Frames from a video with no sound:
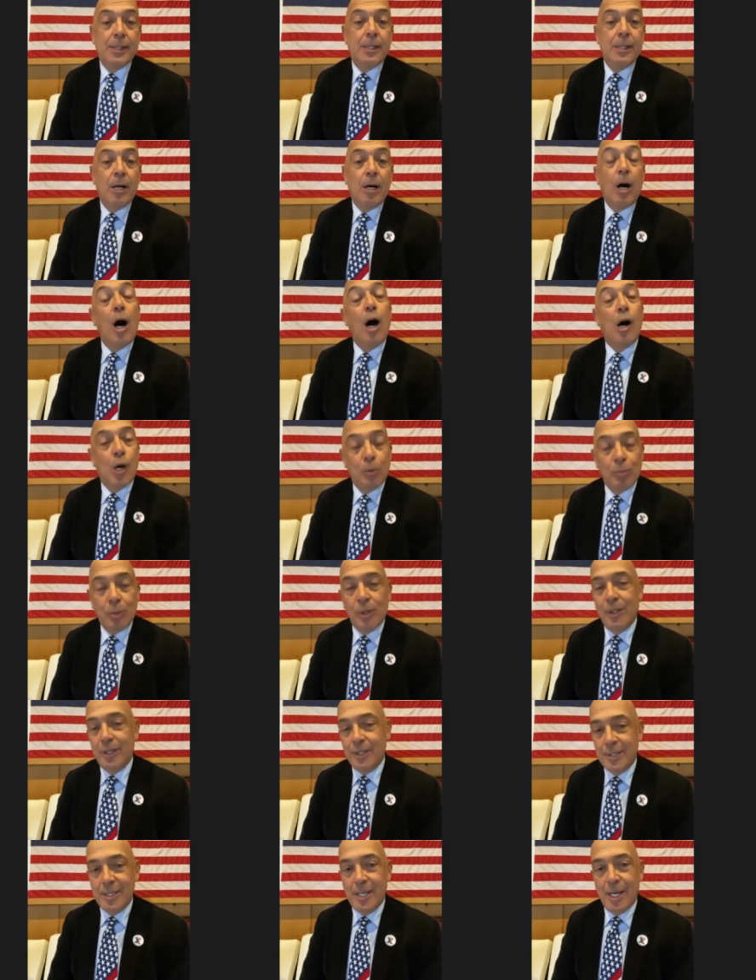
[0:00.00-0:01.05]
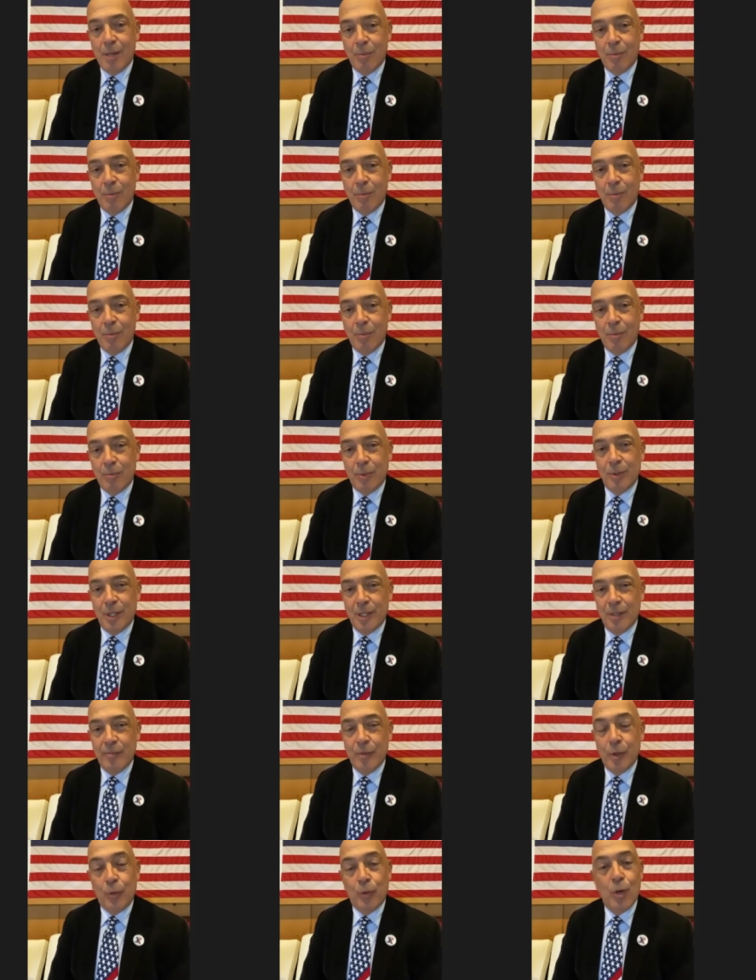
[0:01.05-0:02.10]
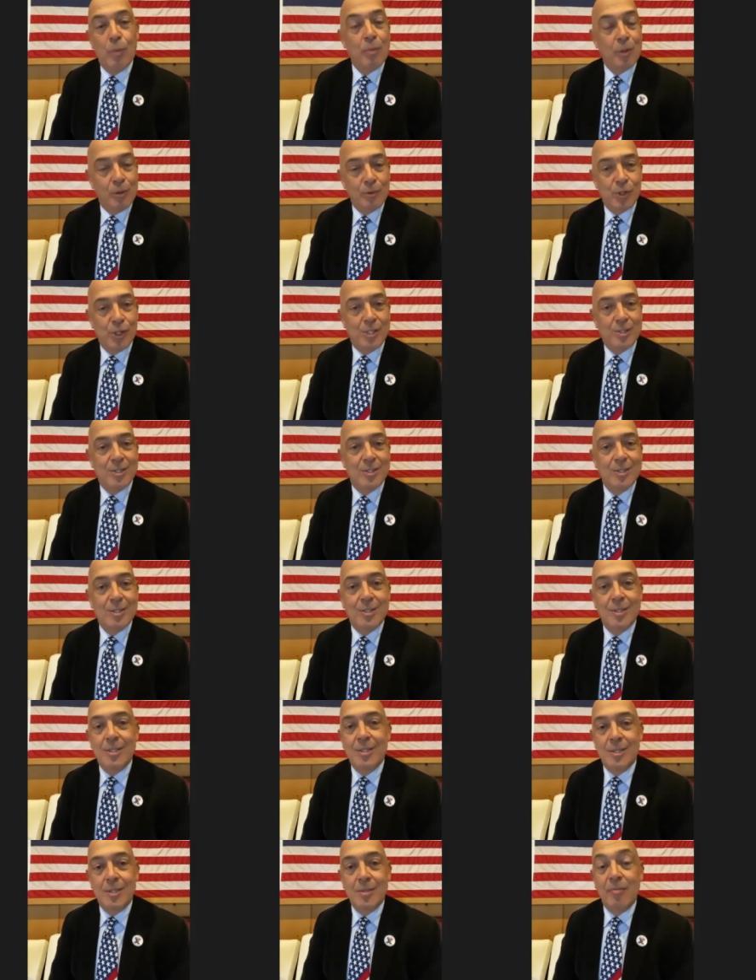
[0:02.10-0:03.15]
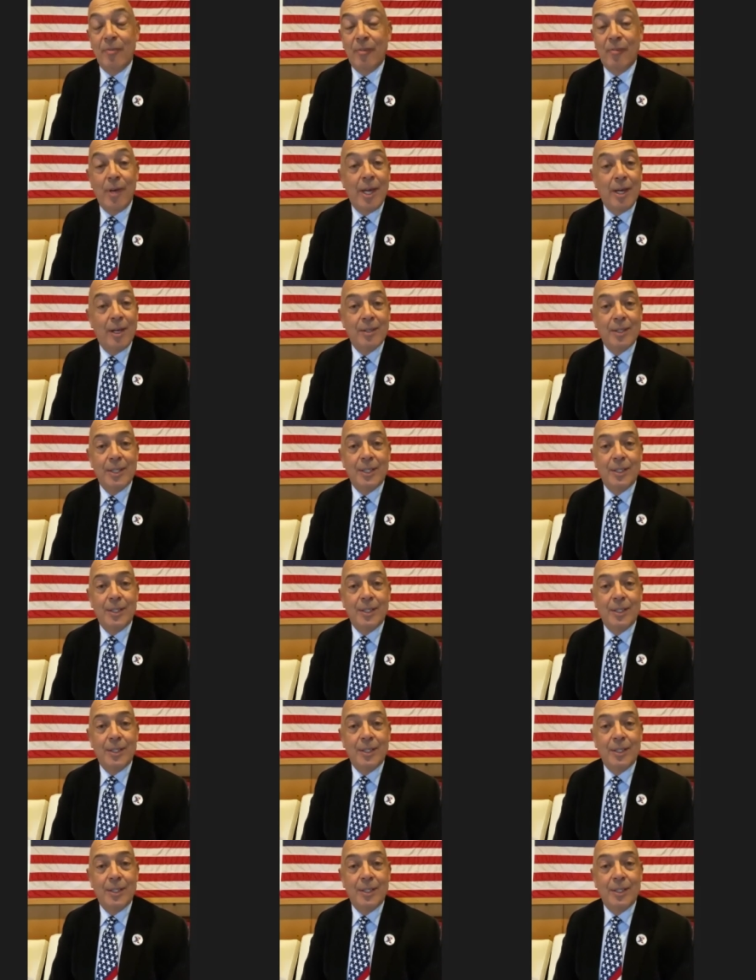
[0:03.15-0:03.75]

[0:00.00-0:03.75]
horrible example of the criminal justice system failing.